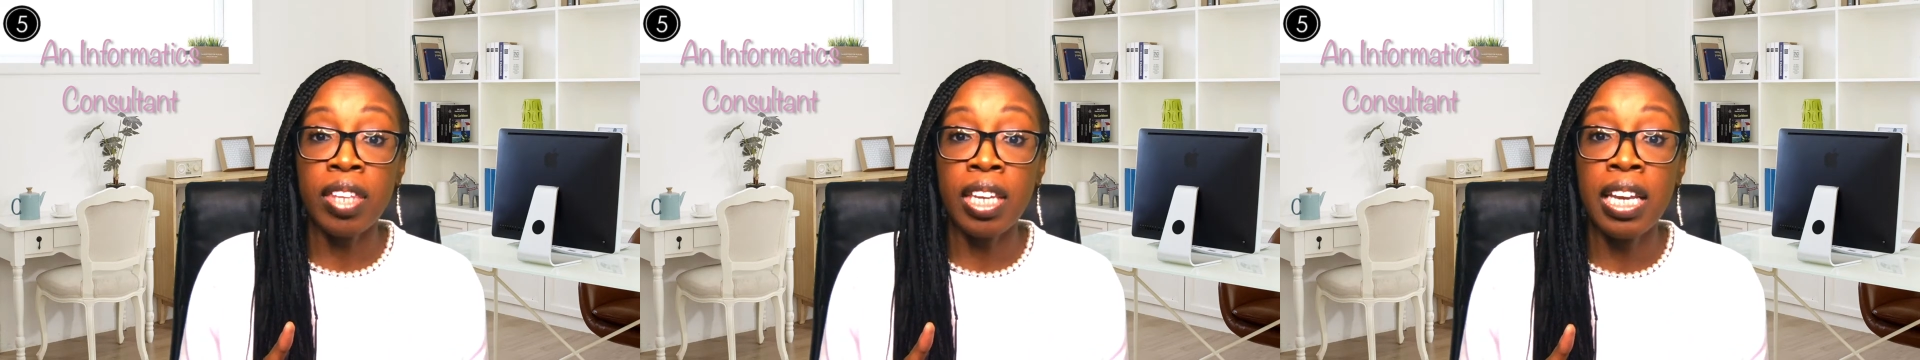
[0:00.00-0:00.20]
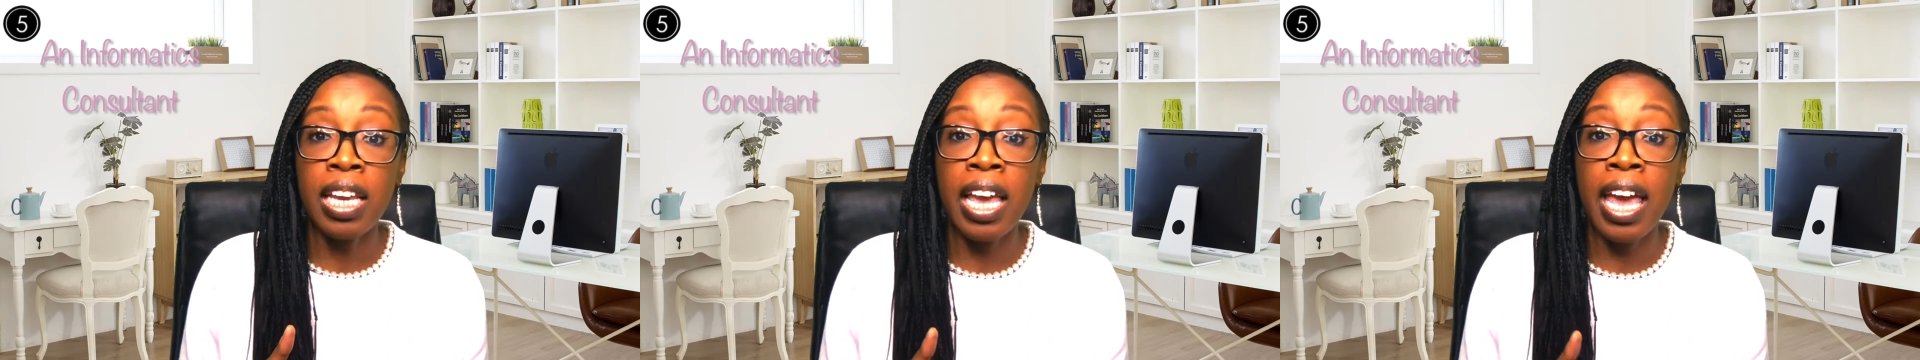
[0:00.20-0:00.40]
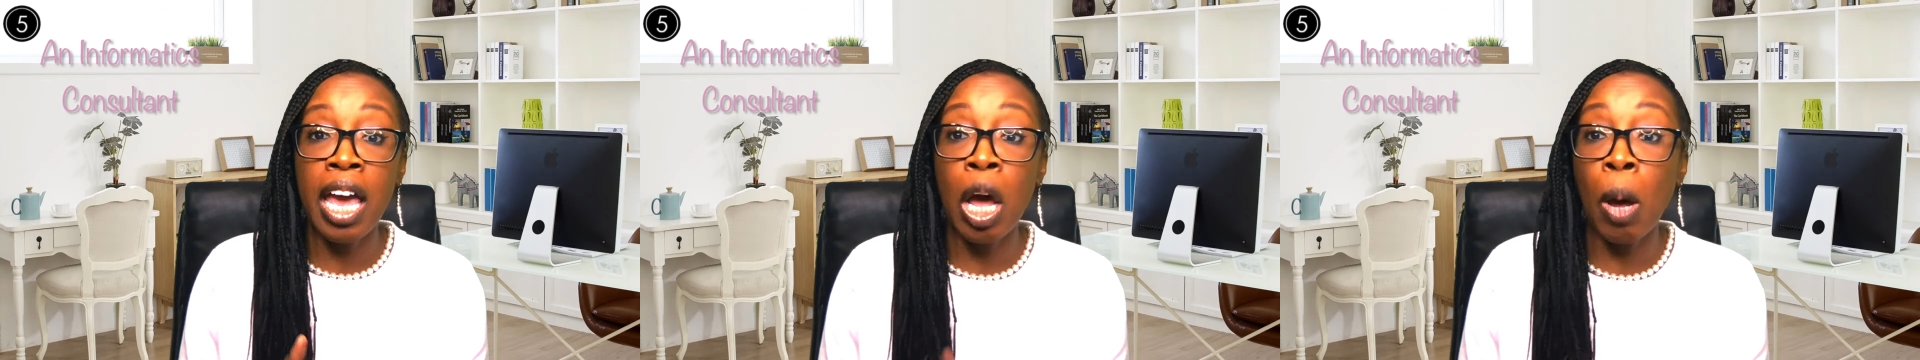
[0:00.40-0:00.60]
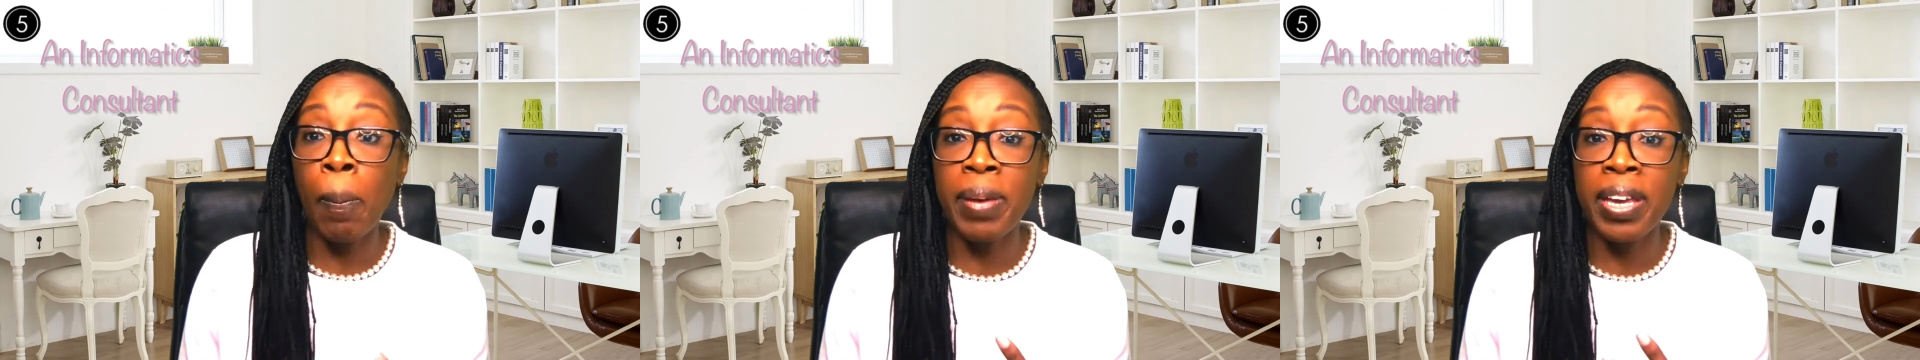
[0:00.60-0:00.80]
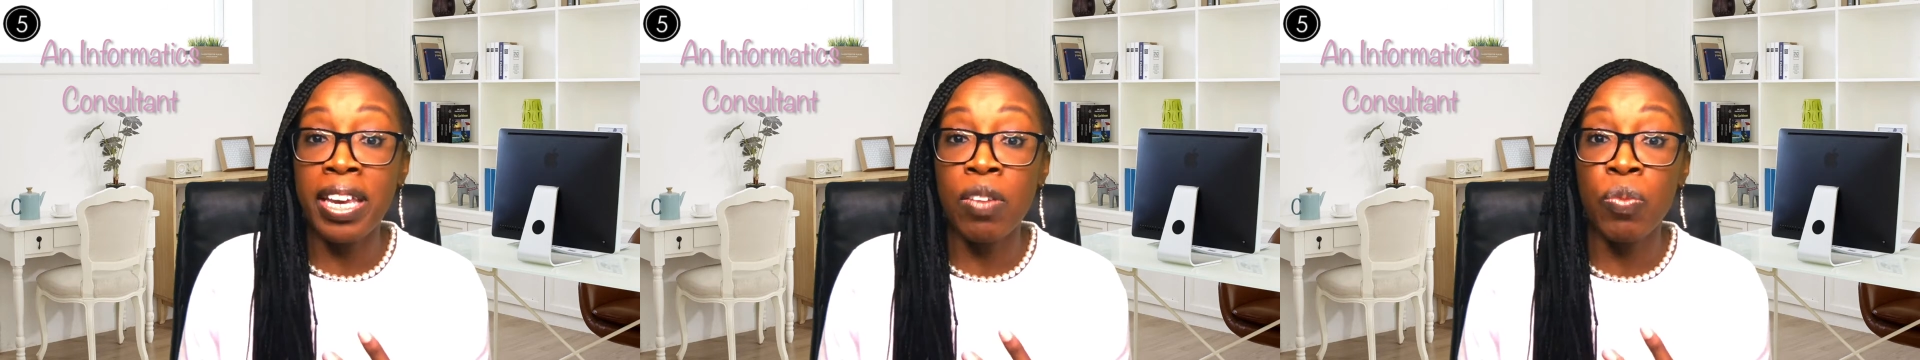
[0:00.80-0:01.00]

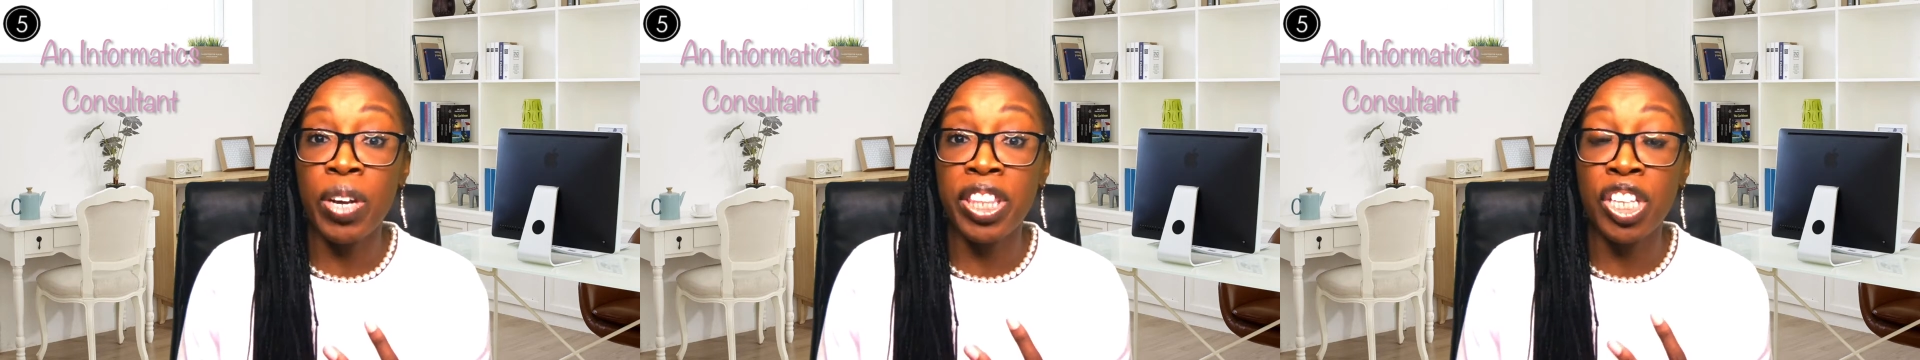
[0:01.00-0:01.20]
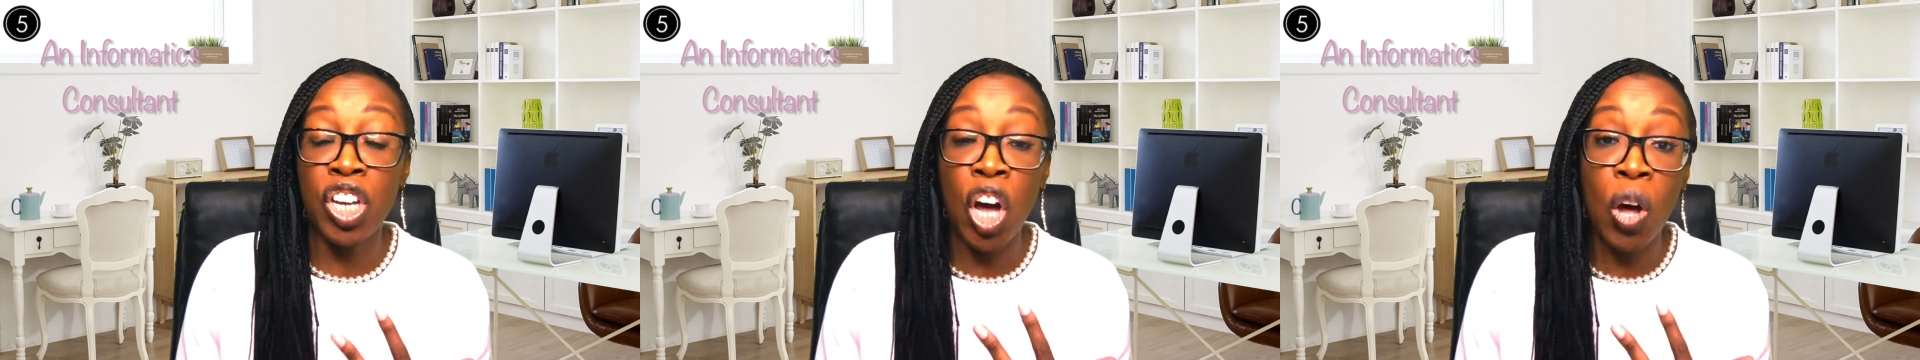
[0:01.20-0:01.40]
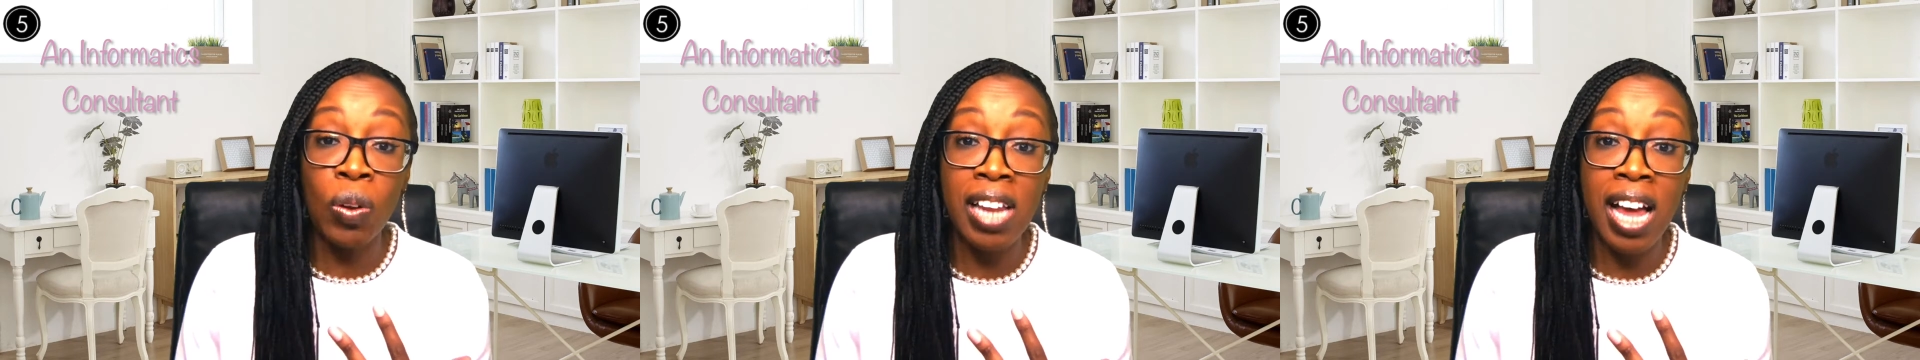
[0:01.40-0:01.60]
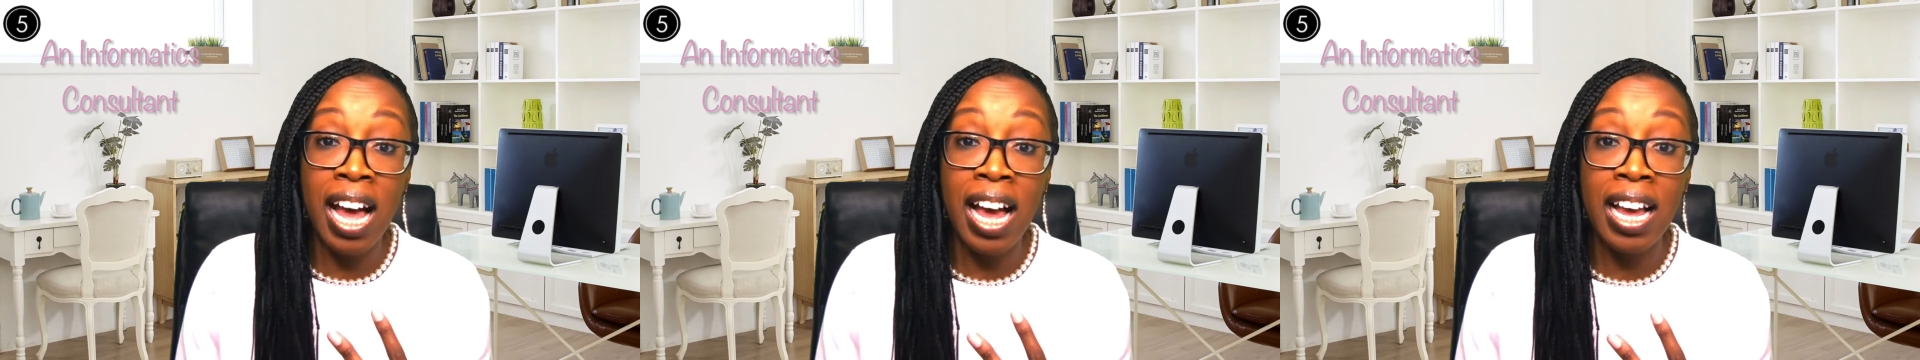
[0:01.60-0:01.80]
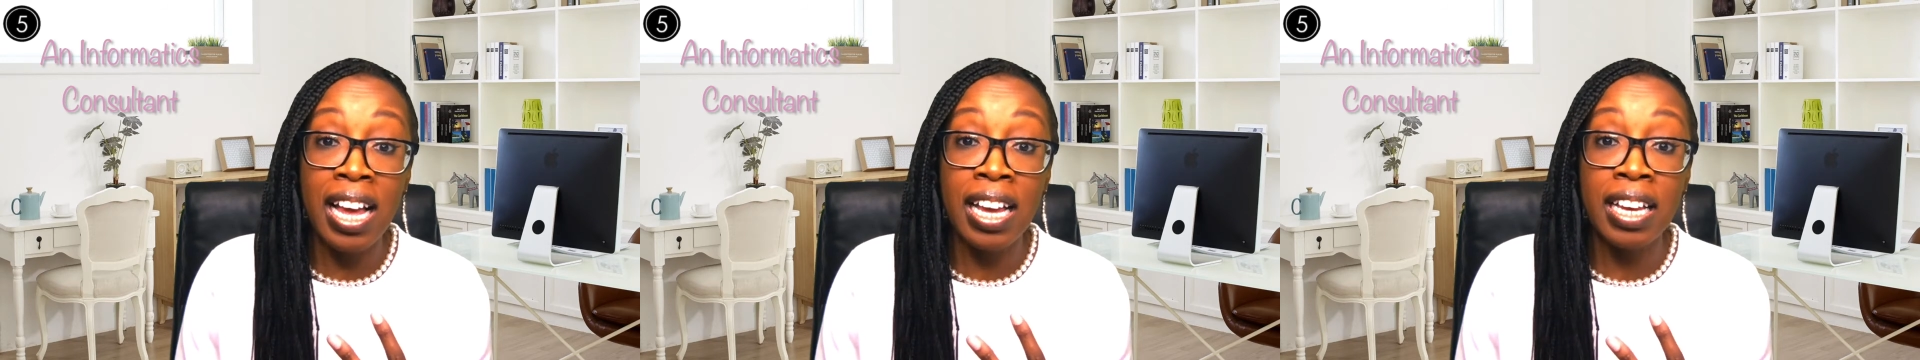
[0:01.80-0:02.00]
helping with go
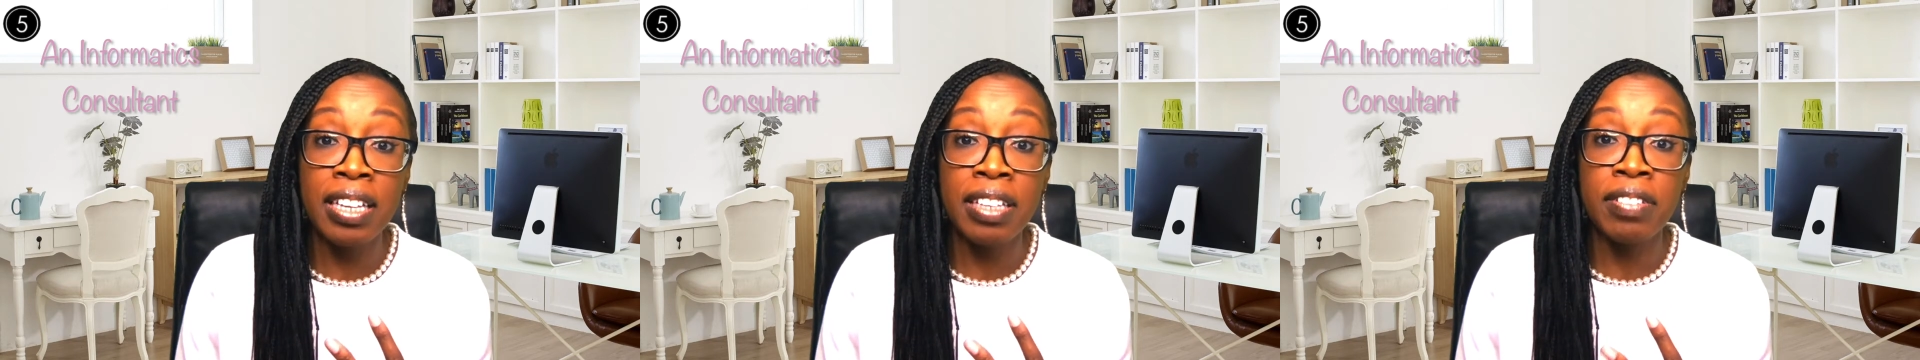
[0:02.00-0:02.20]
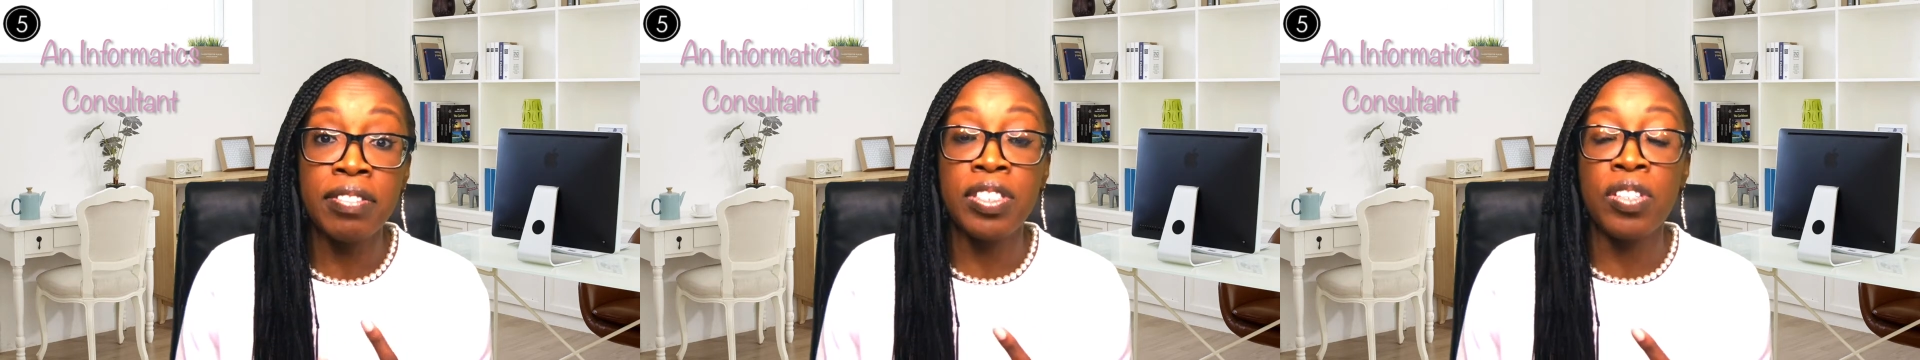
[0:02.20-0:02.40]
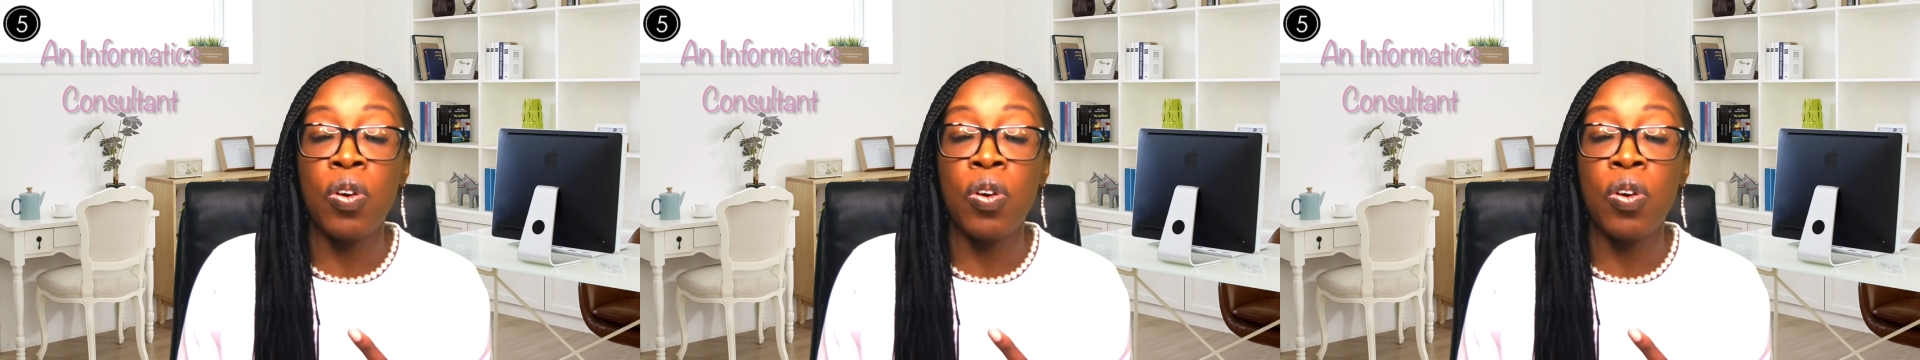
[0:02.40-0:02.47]
lives